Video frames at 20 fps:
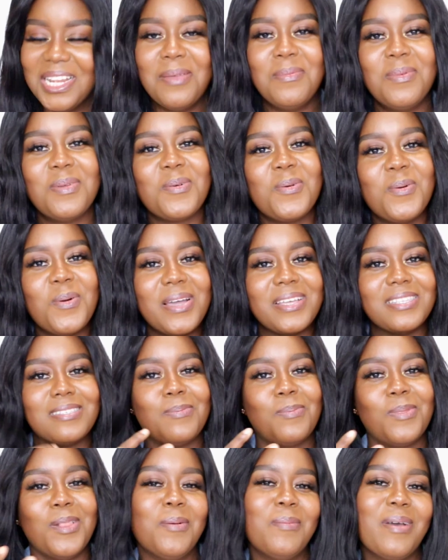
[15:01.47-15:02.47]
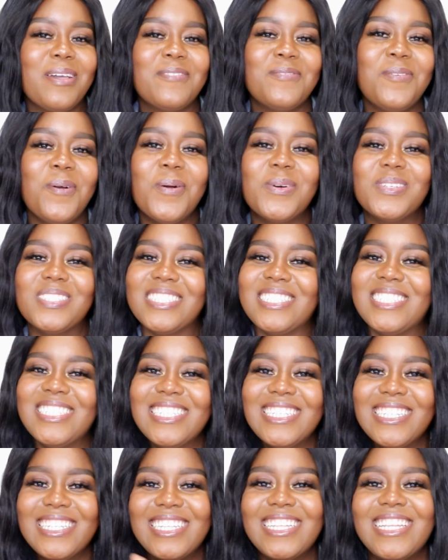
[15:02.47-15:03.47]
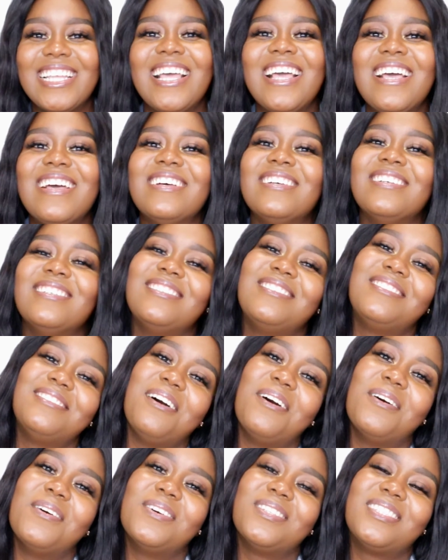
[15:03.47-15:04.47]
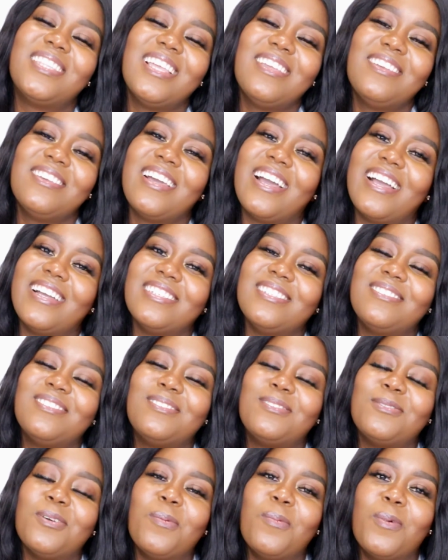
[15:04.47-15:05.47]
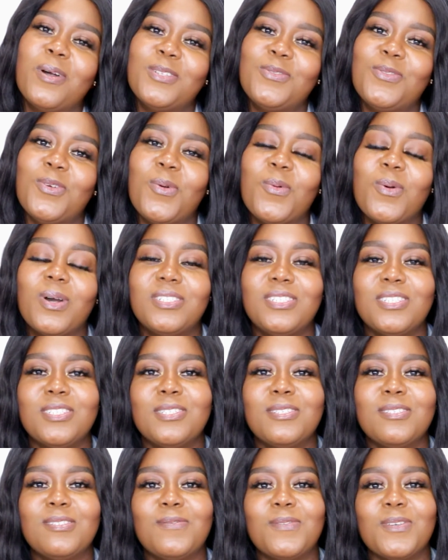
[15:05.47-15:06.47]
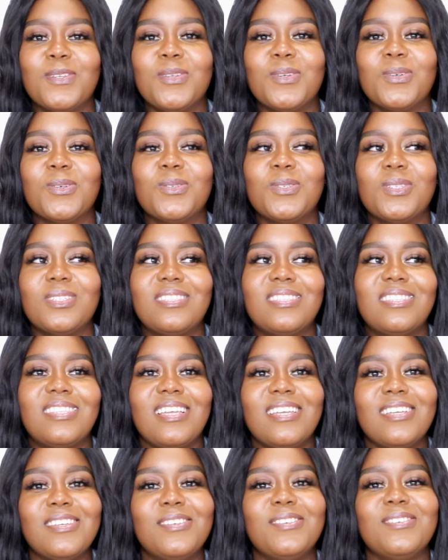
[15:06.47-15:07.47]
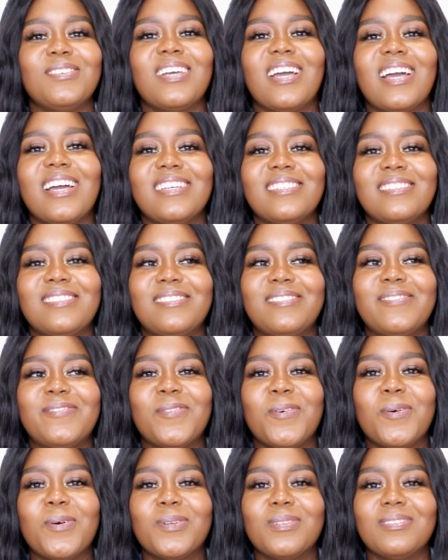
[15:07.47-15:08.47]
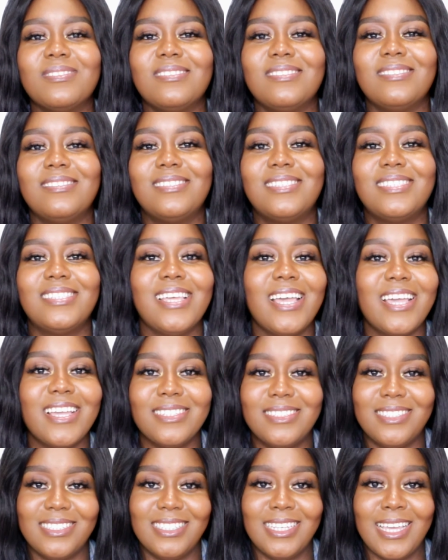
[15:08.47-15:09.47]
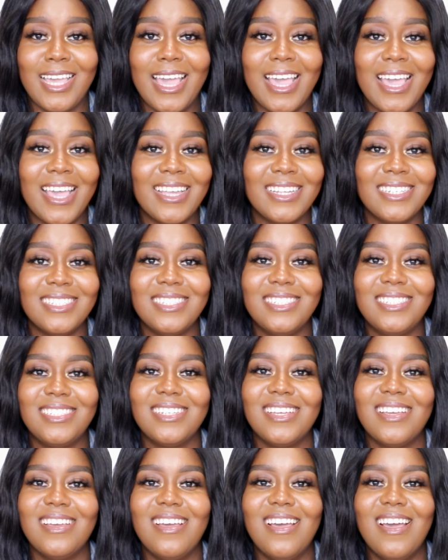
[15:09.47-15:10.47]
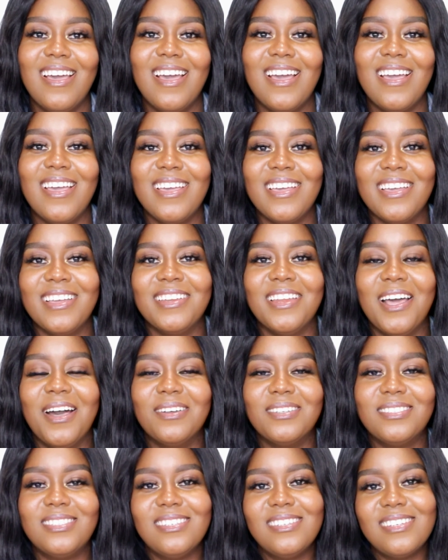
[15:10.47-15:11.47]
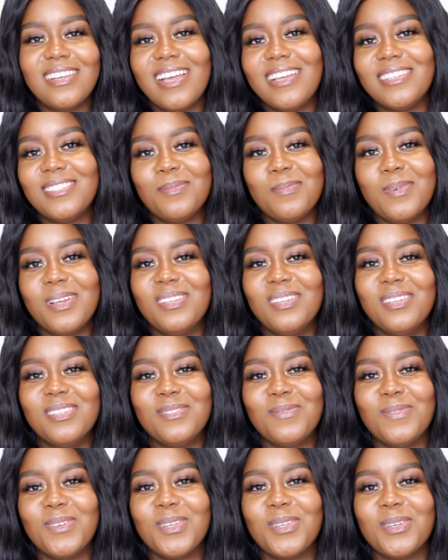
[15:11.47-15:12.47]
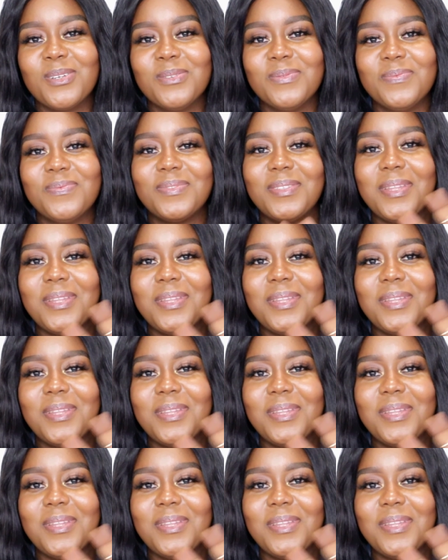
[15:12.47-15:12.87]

and let me go explore my phone. So thank you guys so much for watching this video. Thank you guys for staying to the end, and I'll see you guys in my next video.